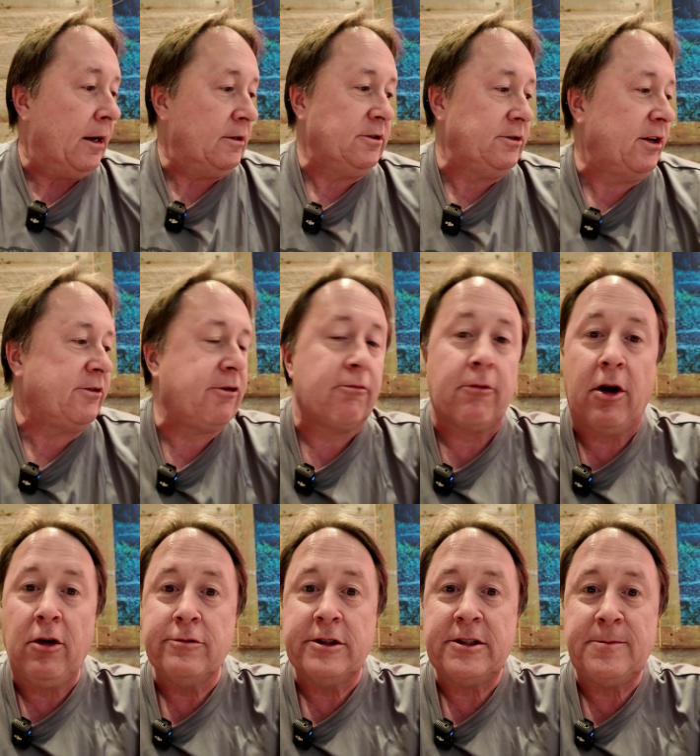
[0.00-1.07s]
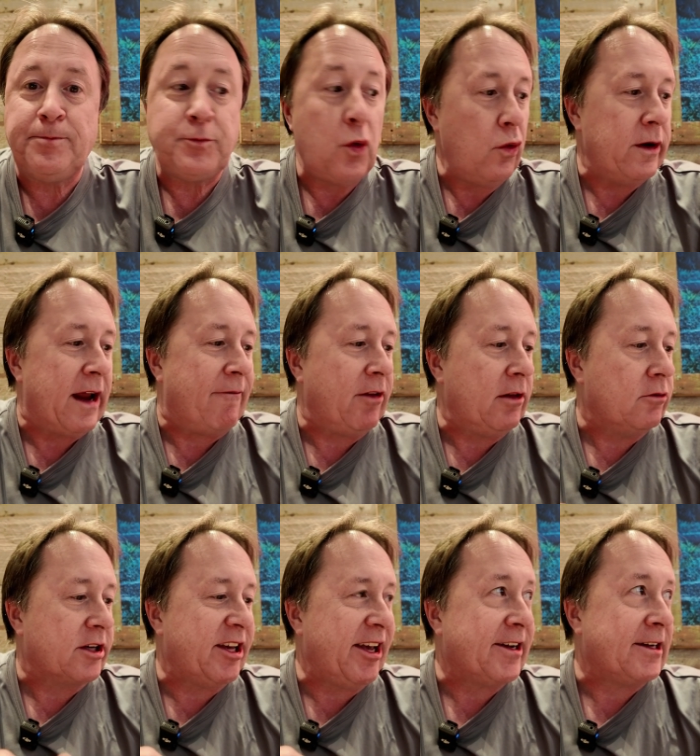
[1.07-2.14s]
Oh, nothing wrong with them. Ooh, they have a
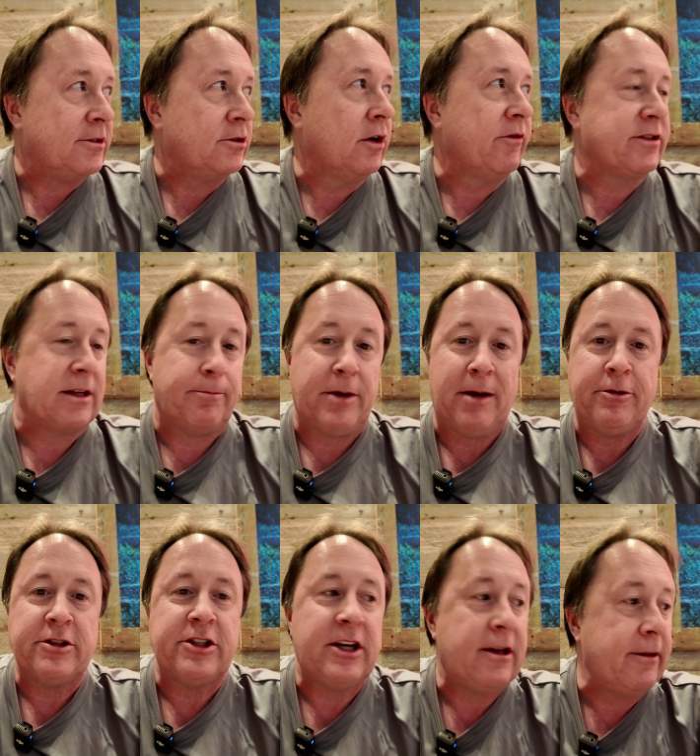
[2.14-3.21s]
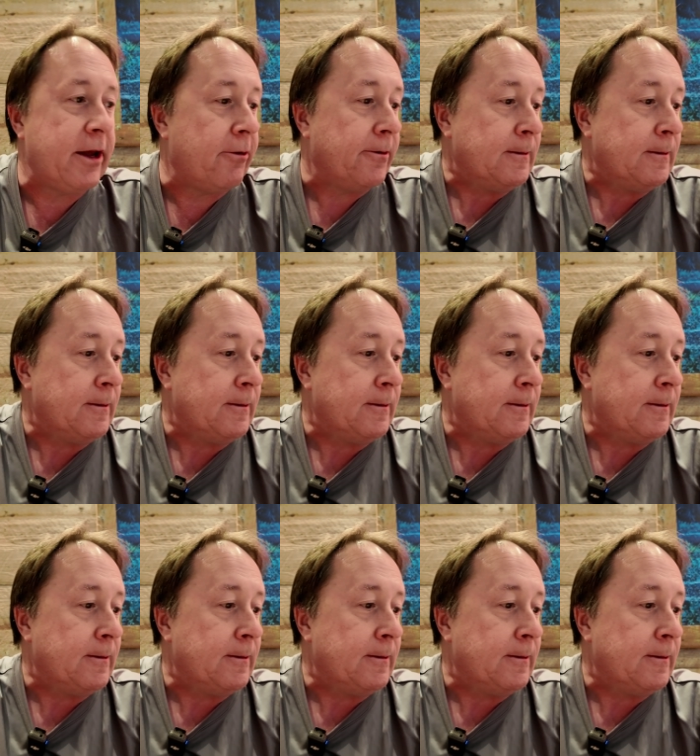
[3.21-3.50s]
little kick. I don't know if it's the pepper jelly